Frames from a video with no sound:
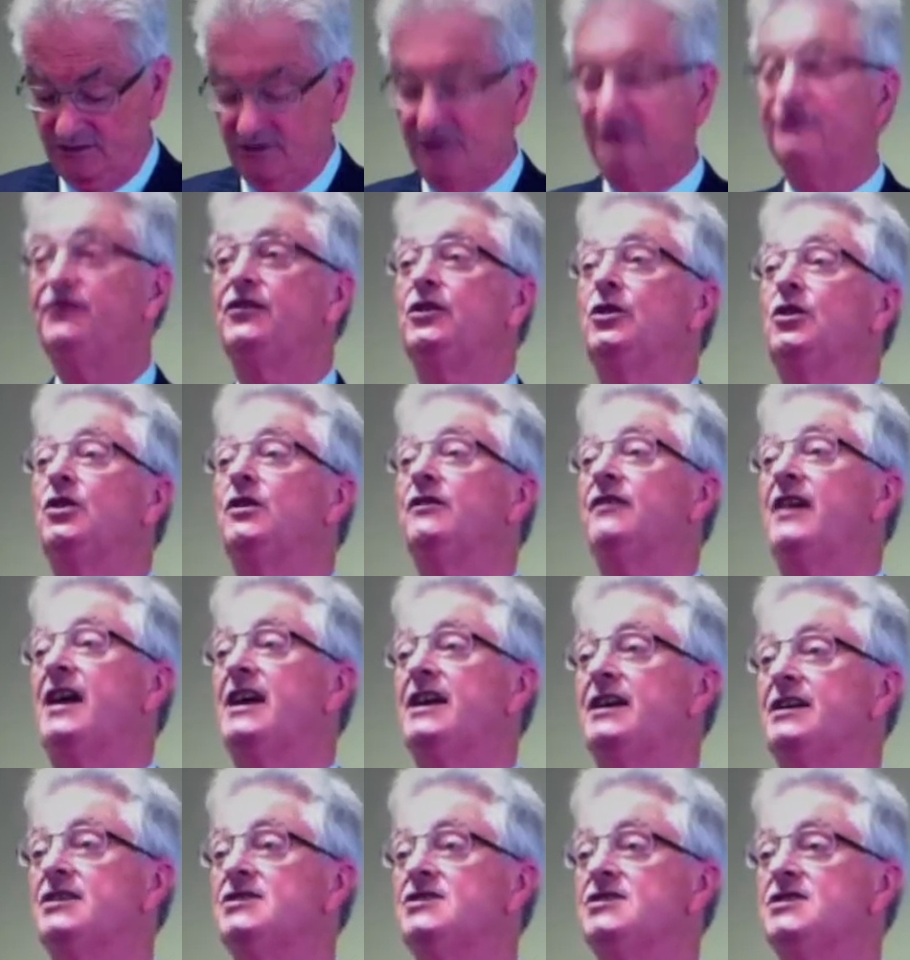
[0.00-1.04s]
to fill the
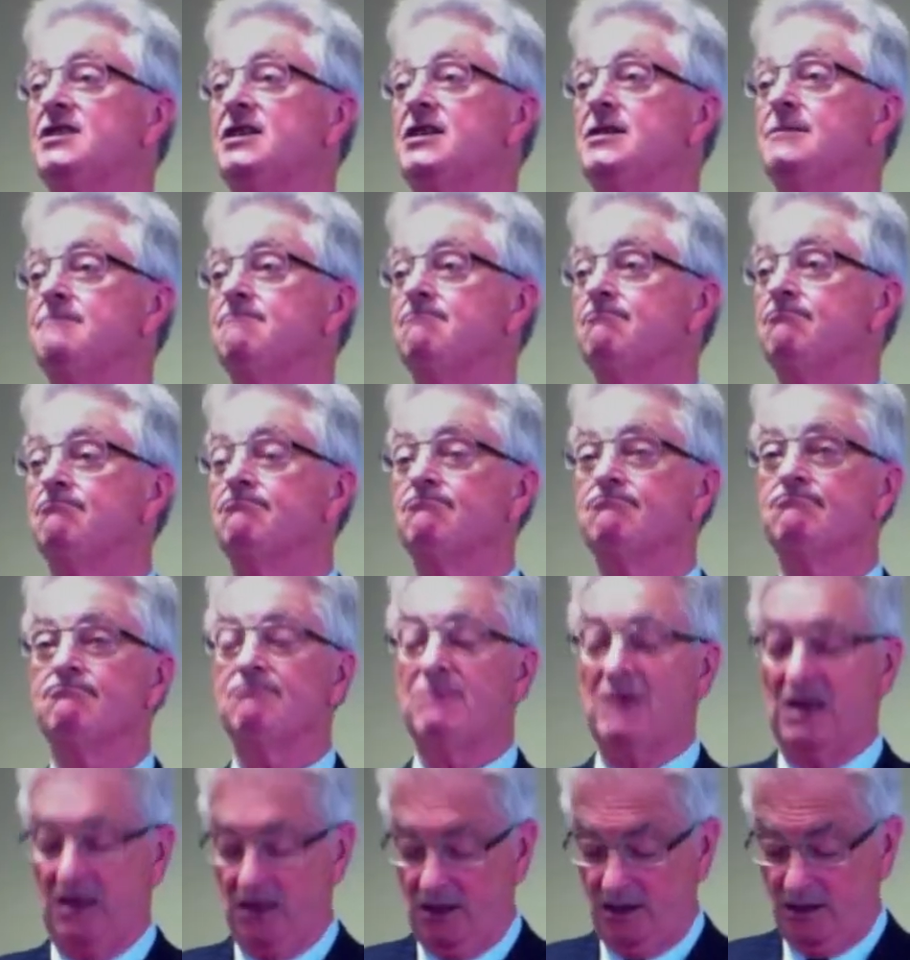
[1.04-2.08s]
vacancy.
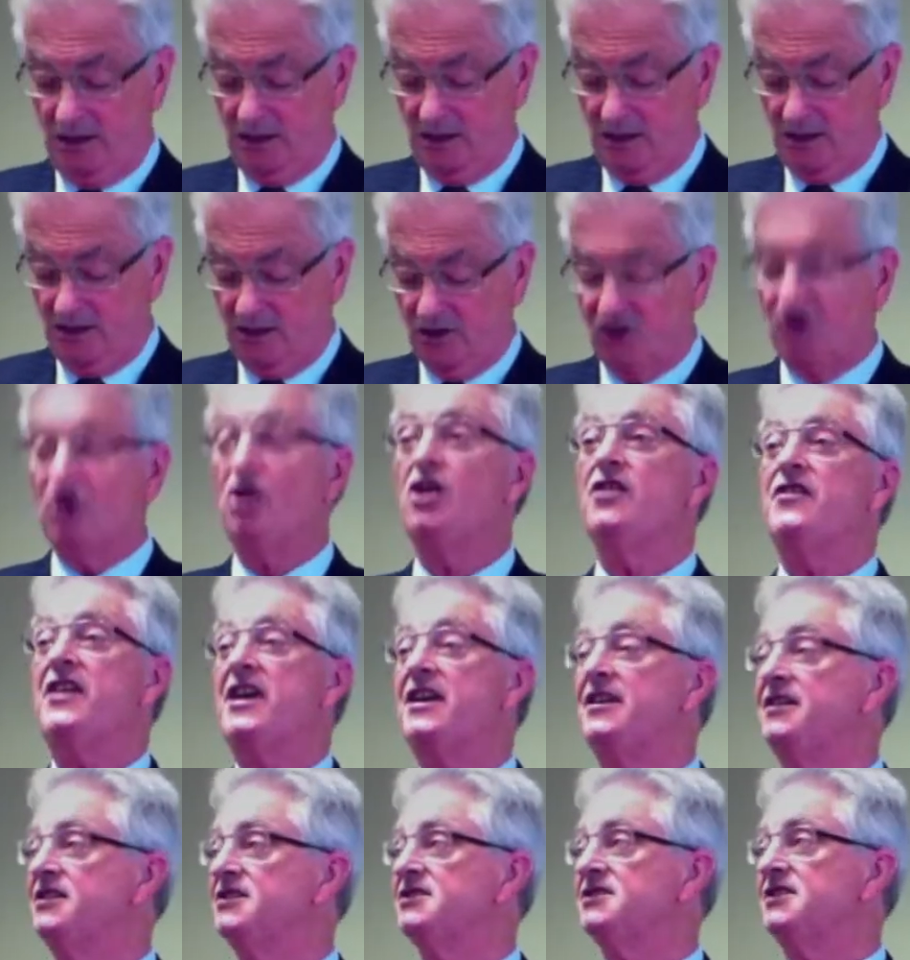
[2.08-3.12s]
Try
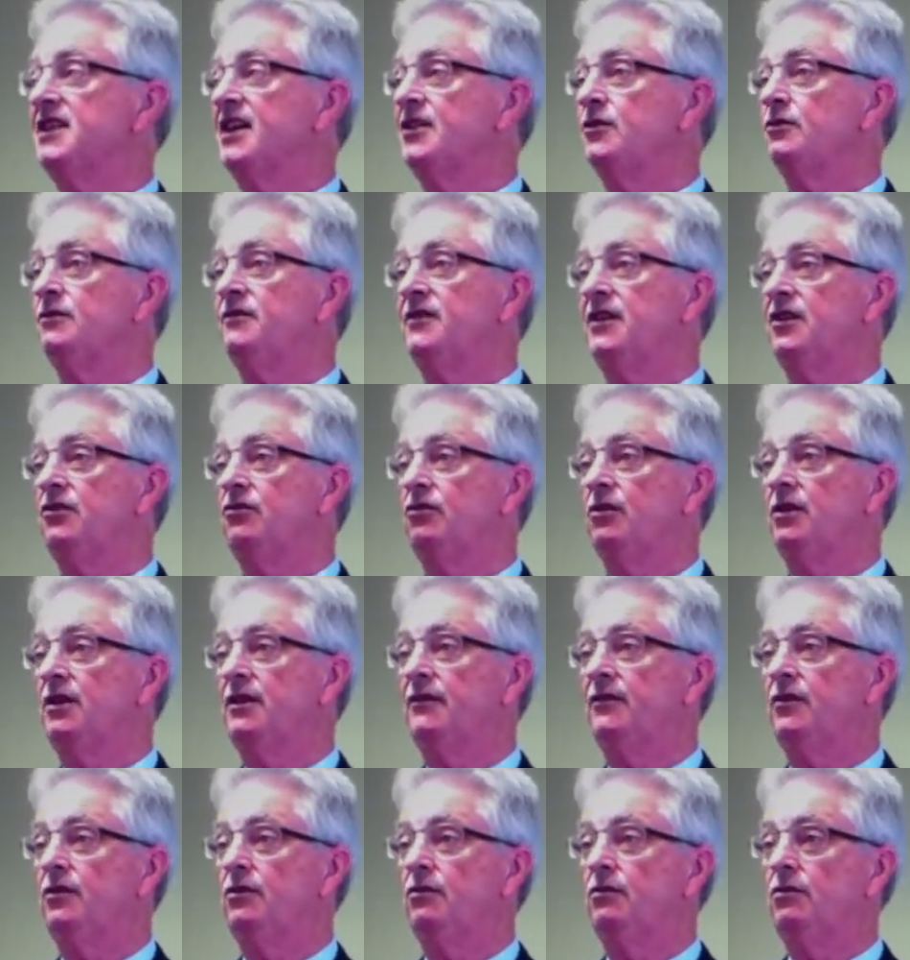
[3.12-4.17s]
that at a state or federal
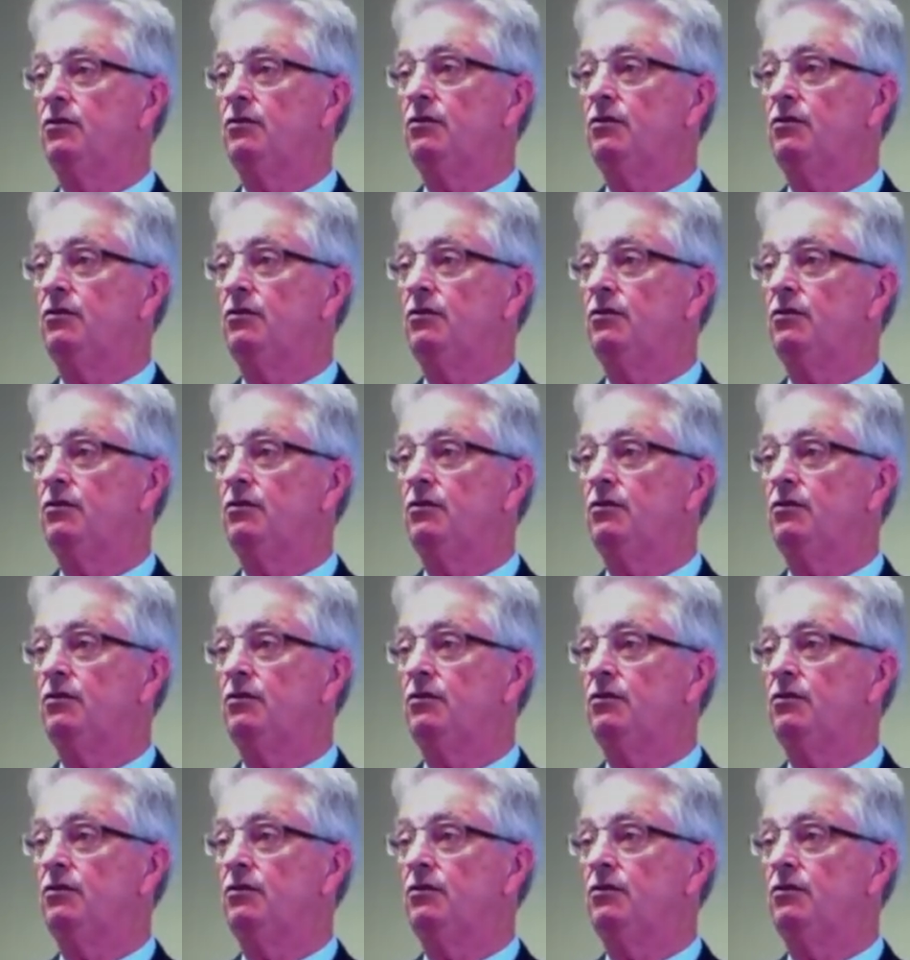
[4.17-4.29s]
level.